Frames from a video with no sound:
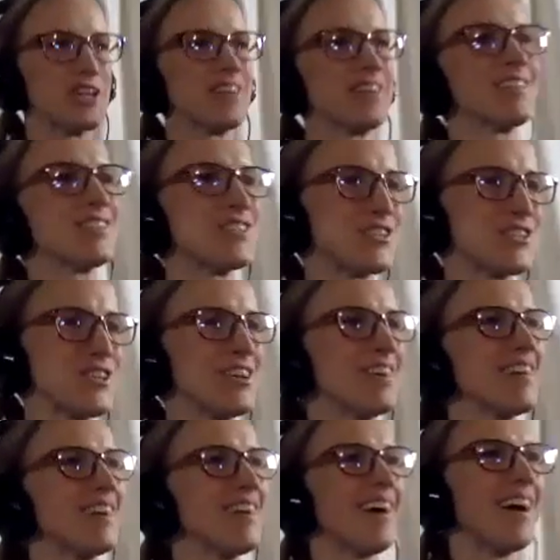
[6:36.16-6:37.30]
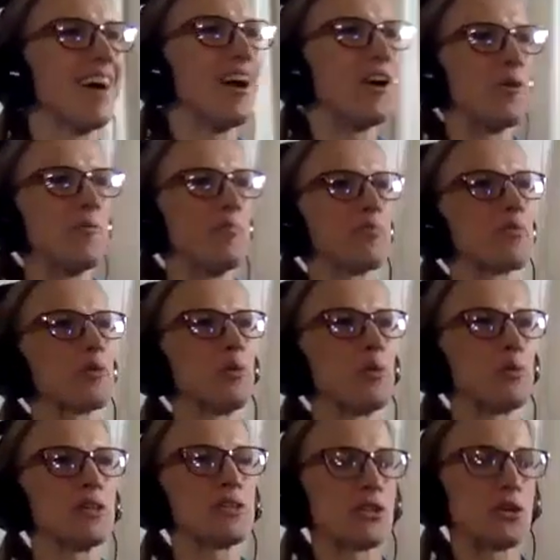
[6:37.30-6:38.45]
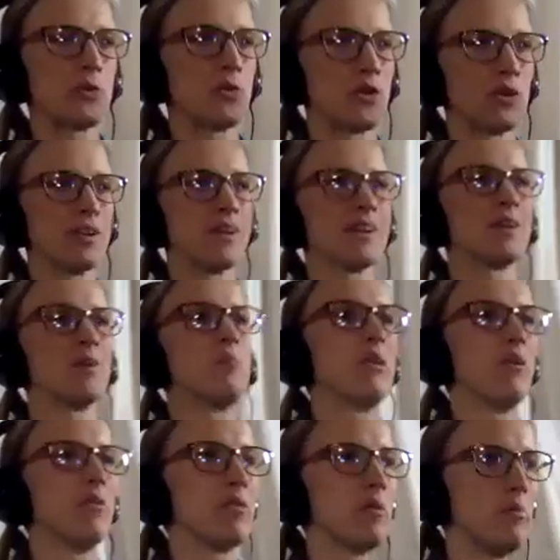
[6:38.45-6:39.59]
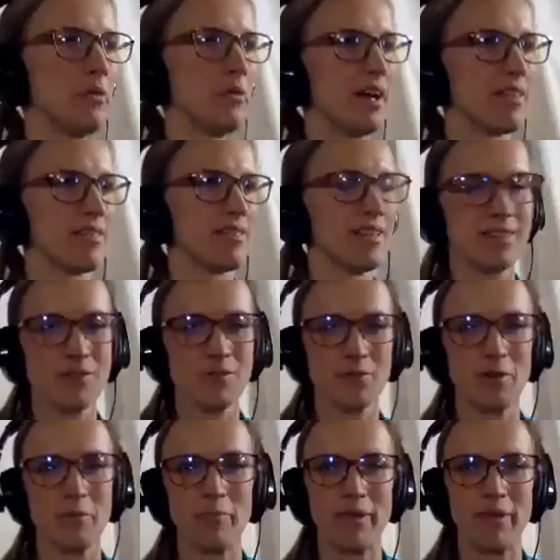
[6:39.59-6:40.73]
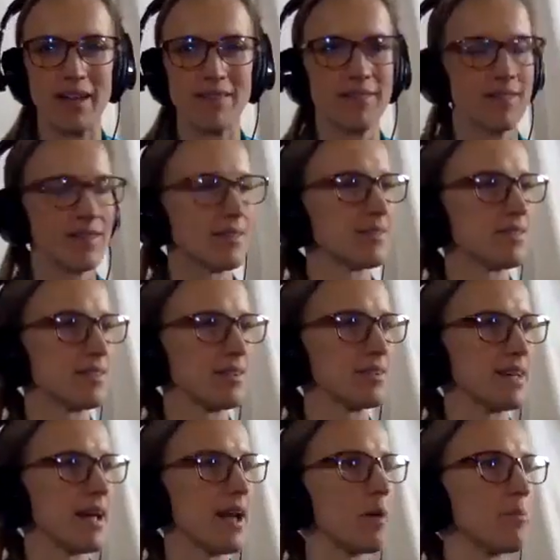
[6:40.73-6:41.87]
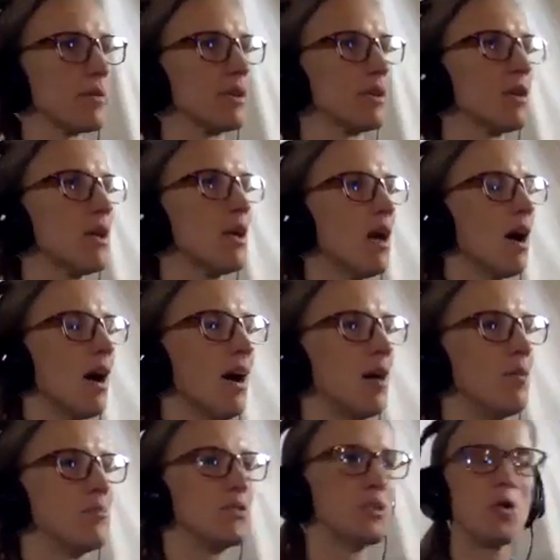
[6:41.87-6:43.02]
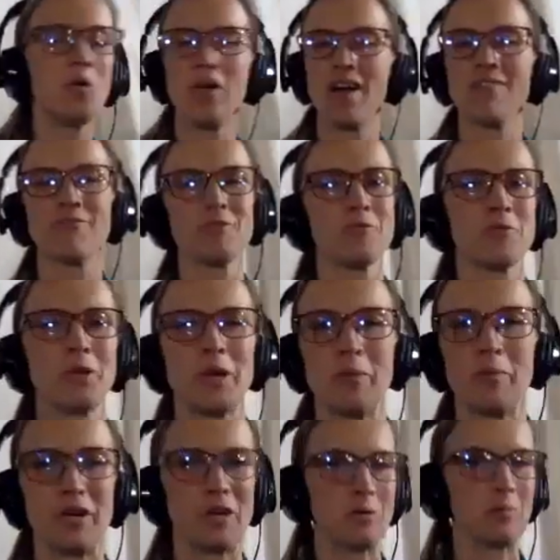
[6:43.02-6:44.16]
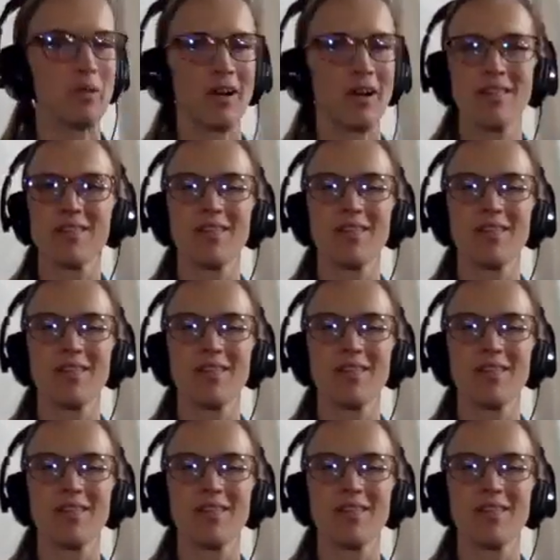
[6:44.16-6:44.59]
Sure. When we start worrying about the breath, that's where bad things start to happen. Don't ever worry about your breath.